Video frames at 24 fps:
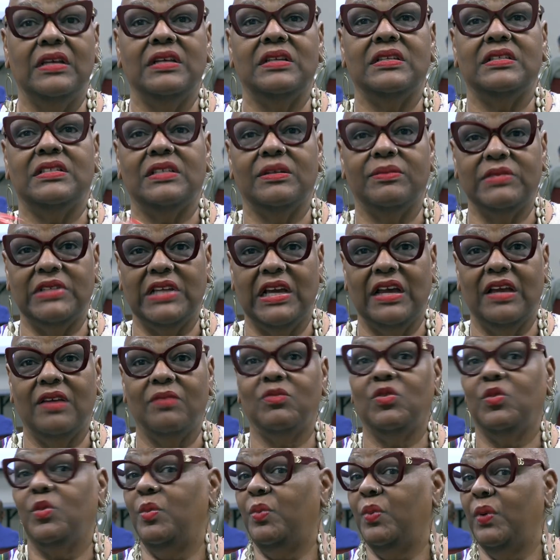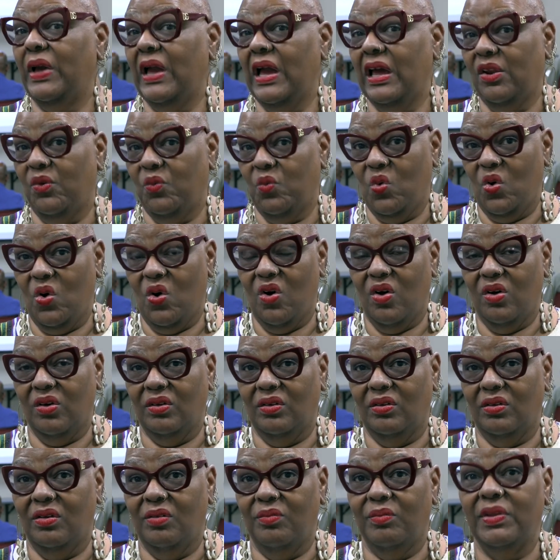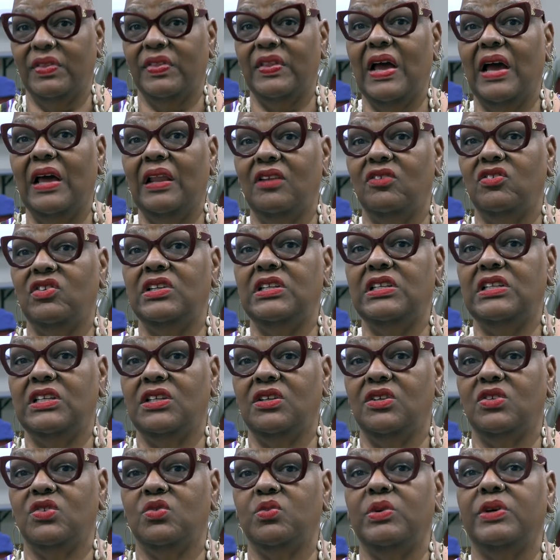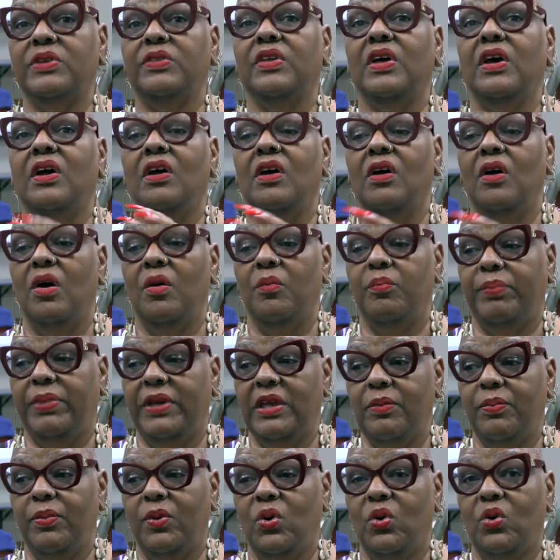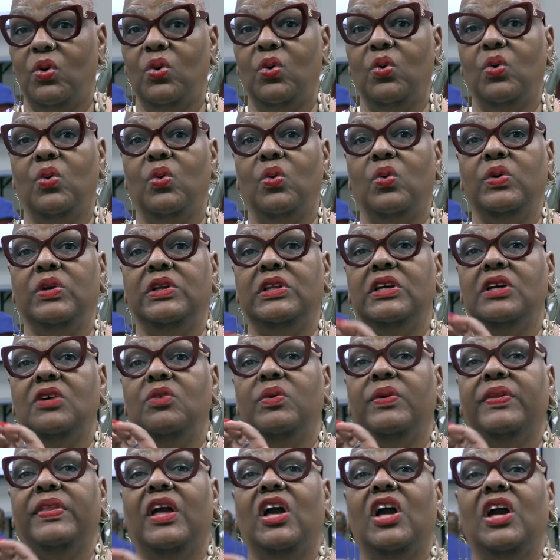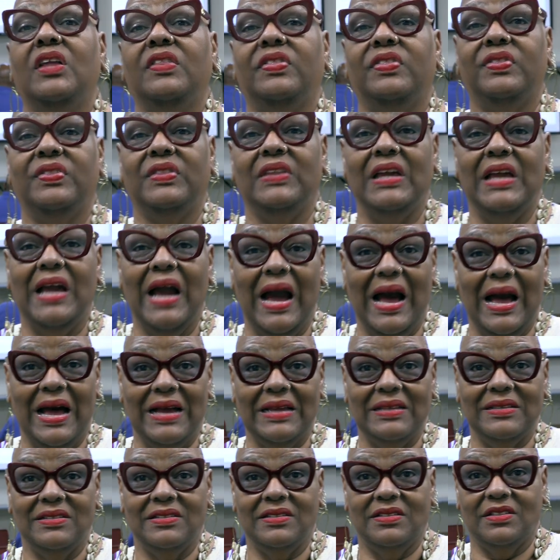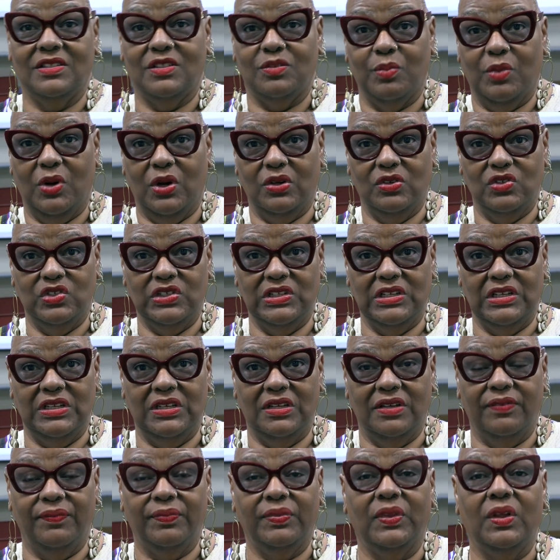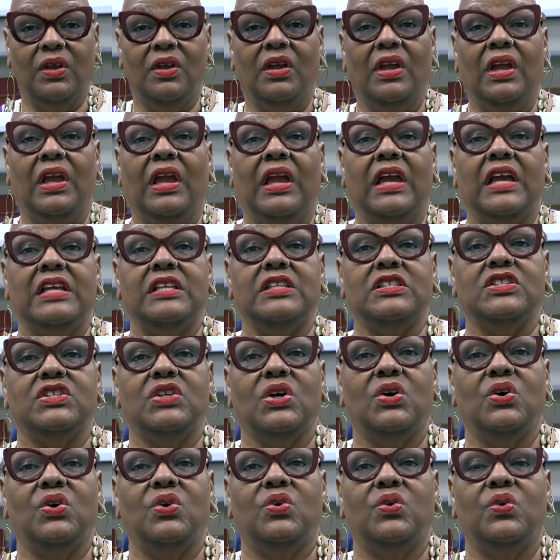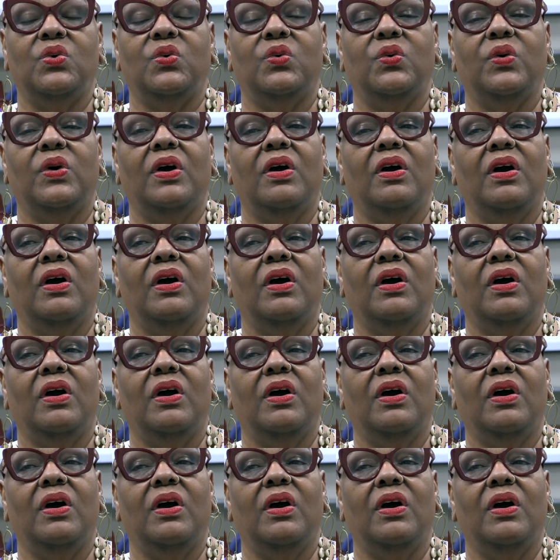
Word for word: sometimes people got it wrong. Mythology deals with people who deal with gods, small g. And so